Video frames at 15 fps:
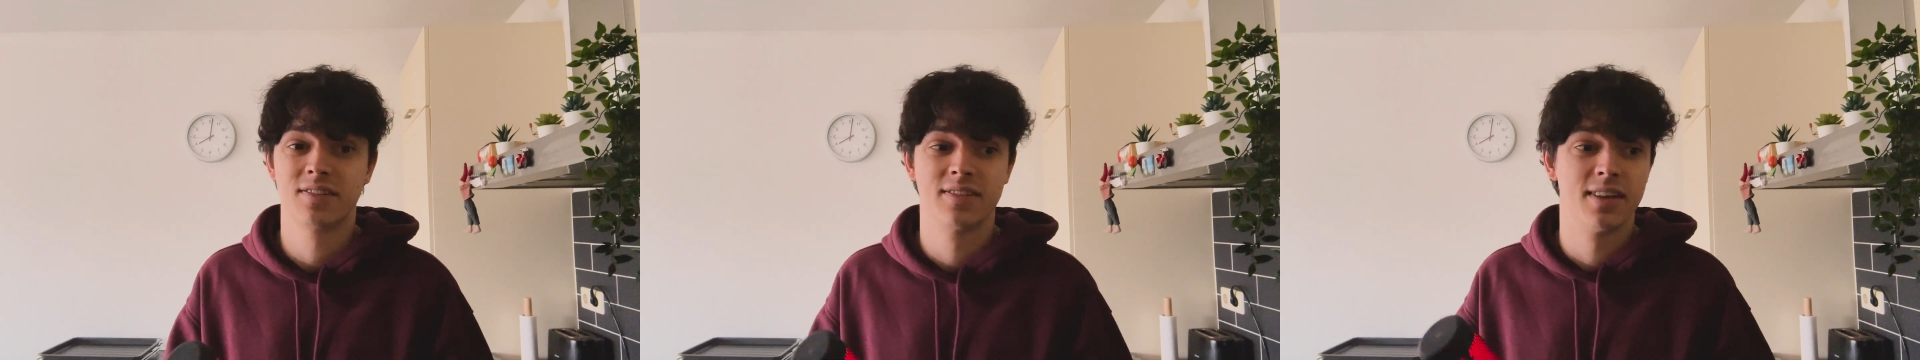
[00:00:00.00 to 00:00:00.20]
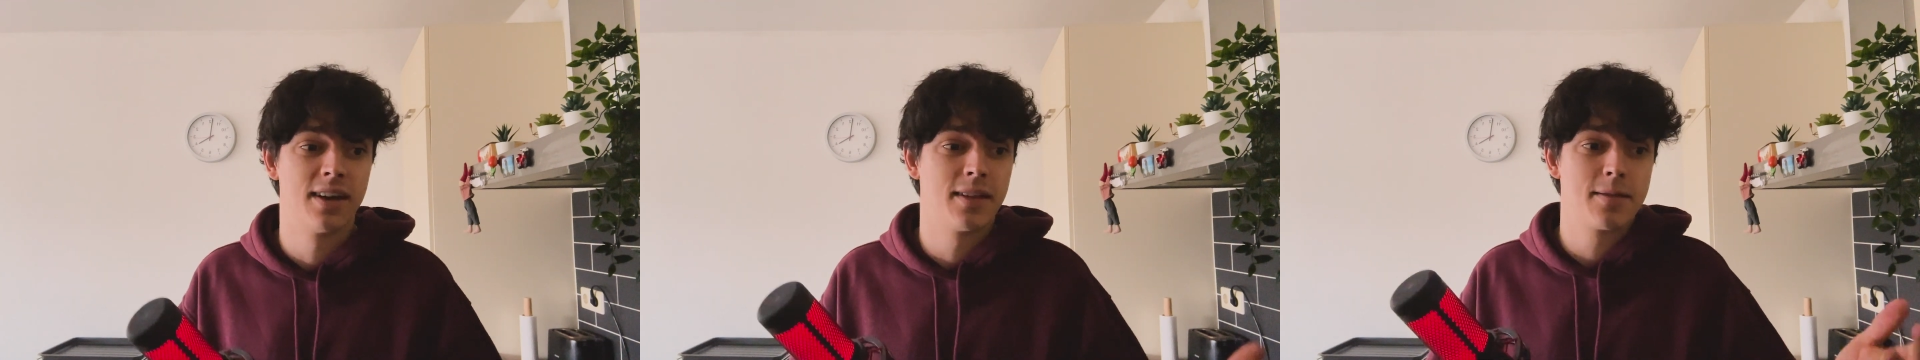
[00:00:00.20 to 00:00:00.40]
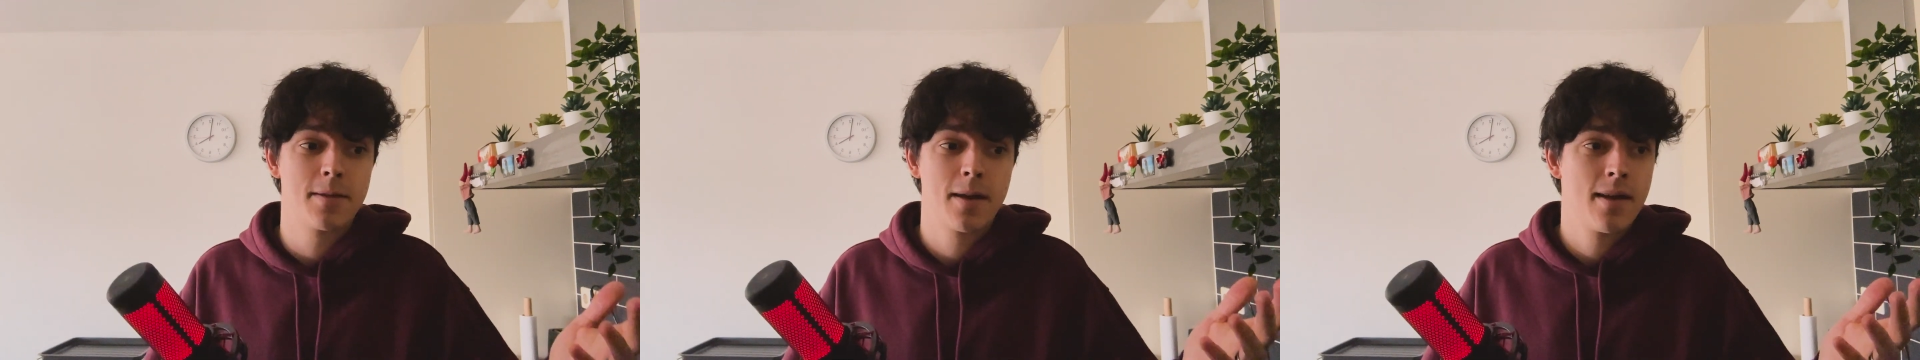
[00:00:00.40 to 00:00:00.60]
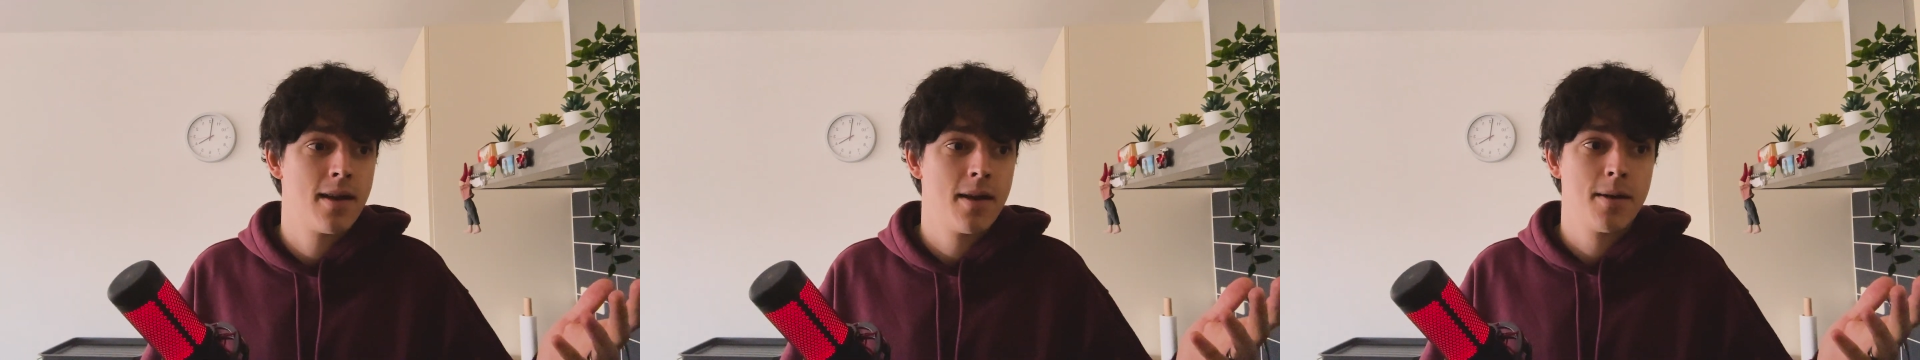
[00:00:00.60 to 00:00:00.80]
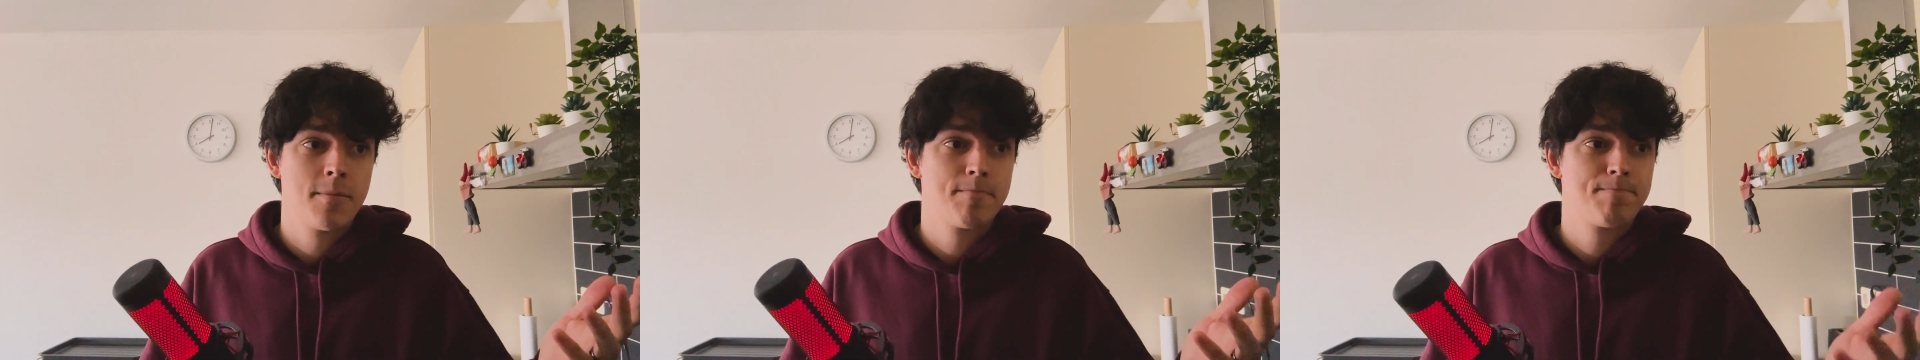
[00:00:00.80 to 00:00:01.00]
that...
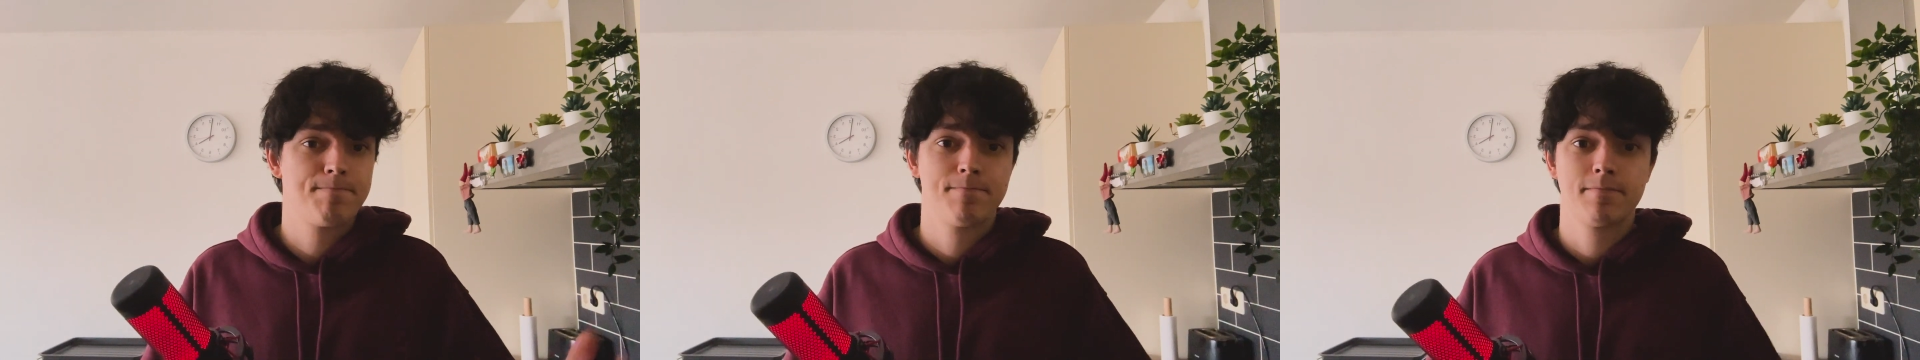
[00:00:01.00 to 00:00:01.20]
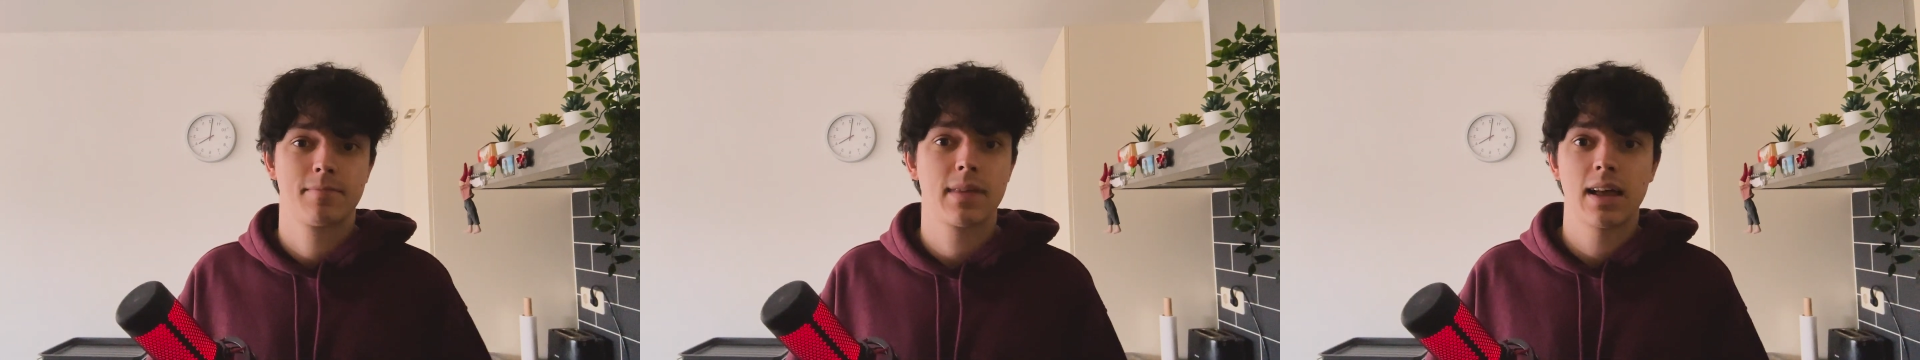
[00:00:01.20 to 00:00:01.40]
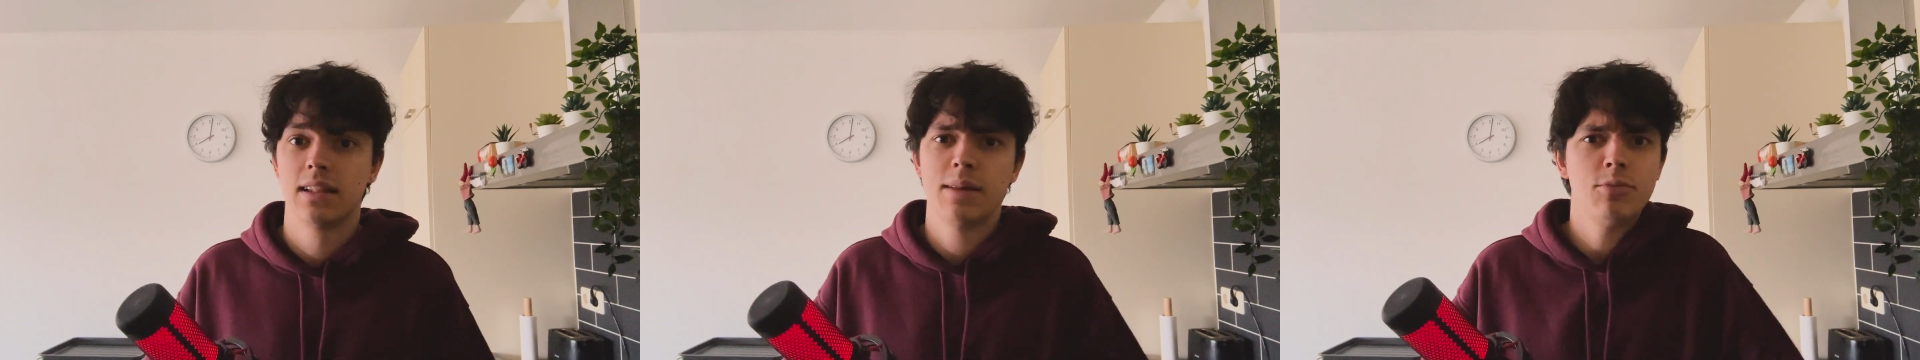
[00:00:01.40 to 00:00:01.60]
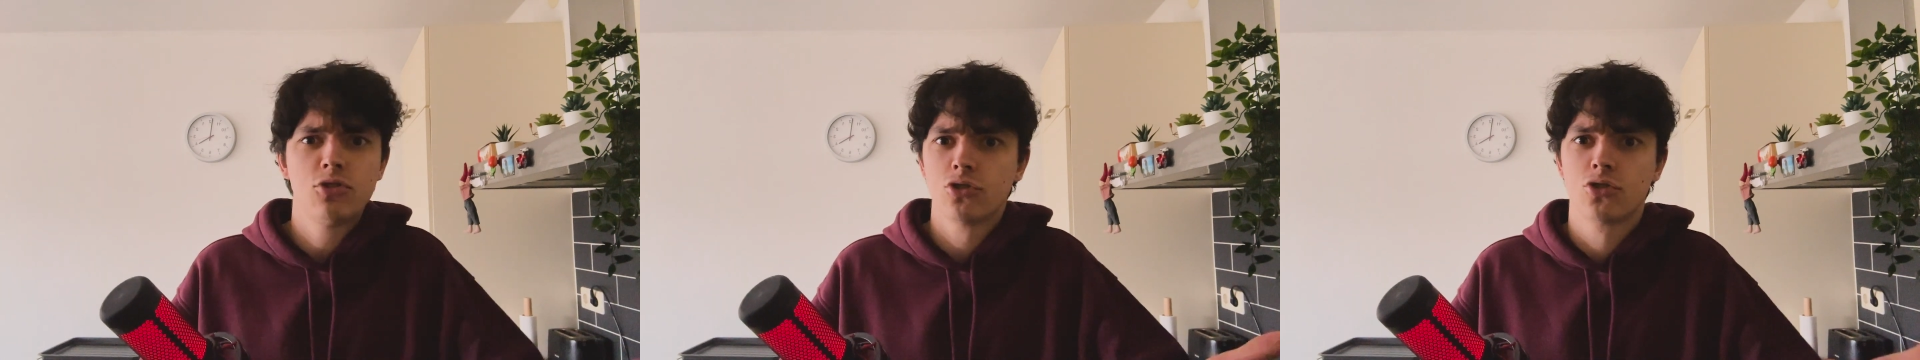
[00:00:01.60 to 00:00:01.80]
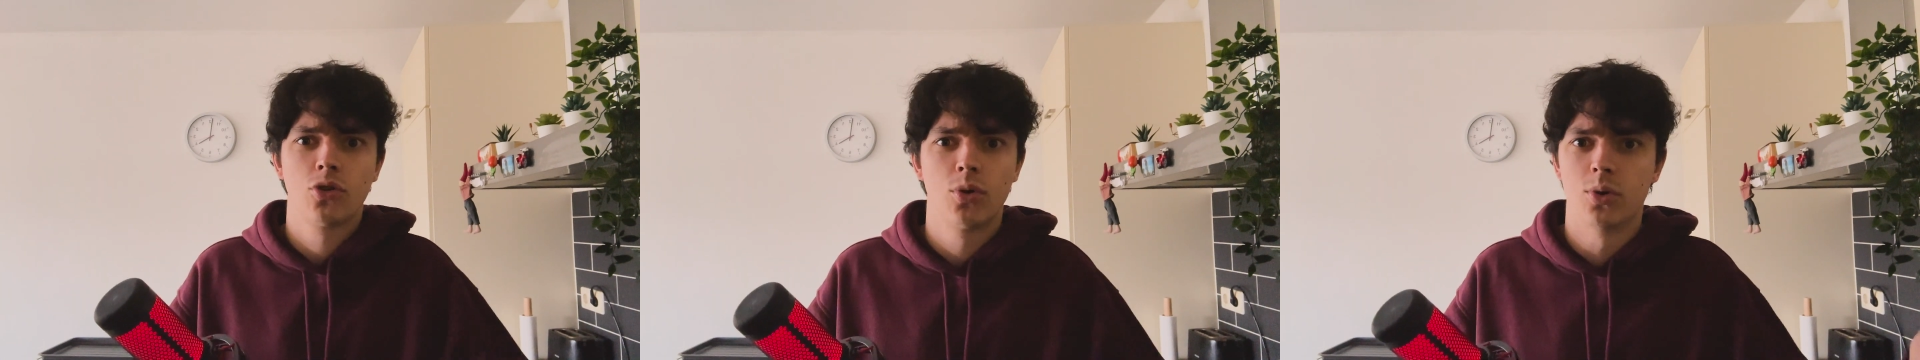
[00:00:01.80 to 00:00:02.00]
Let me just
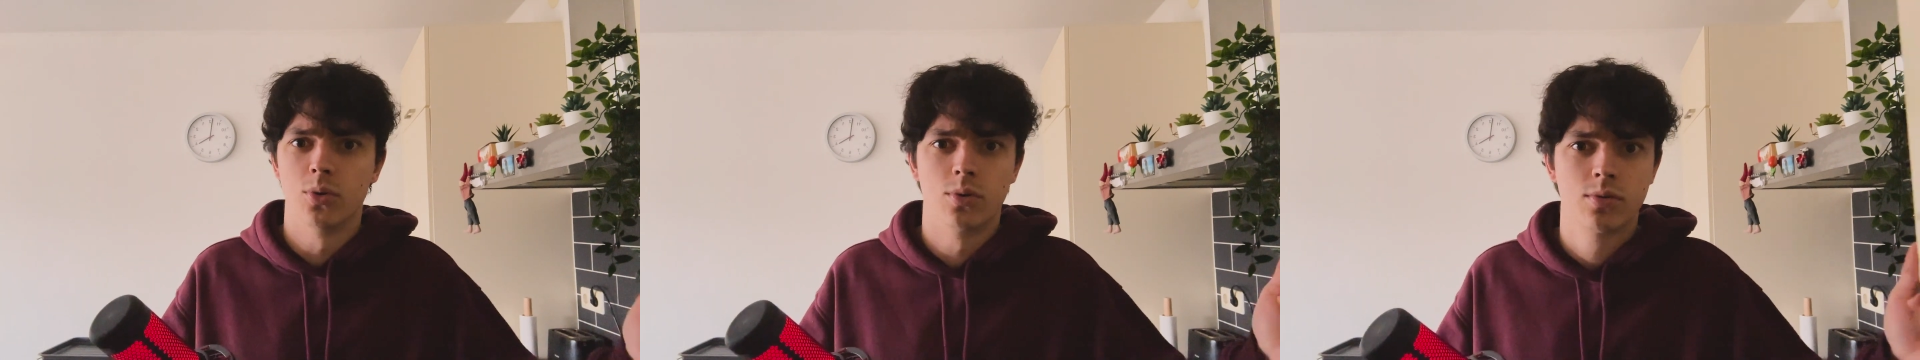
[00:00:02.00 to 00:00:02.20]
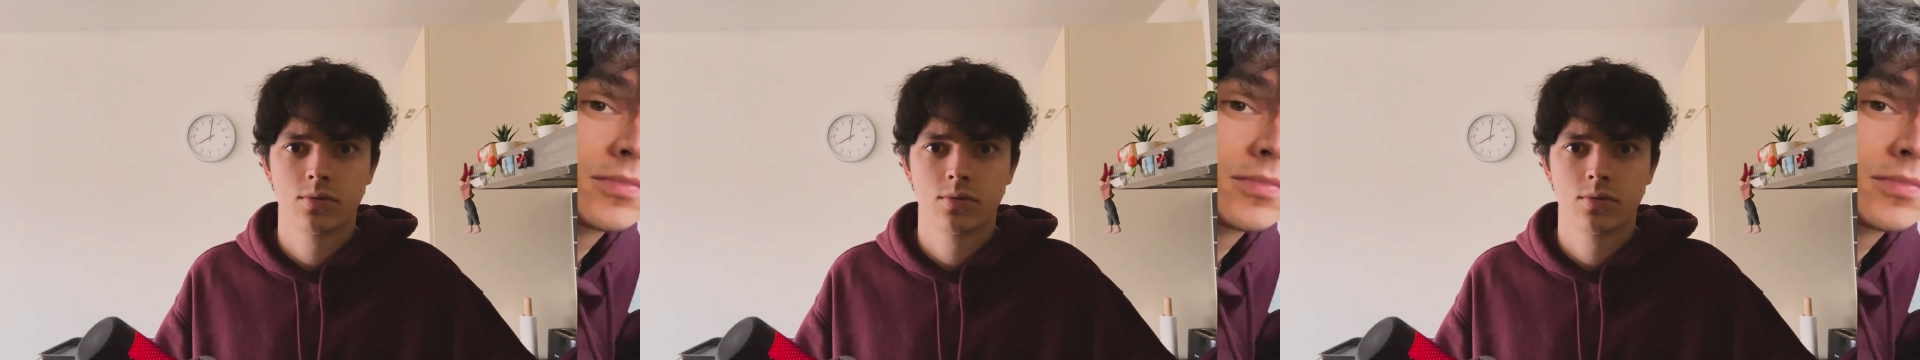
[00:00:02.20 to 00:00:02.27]
show you.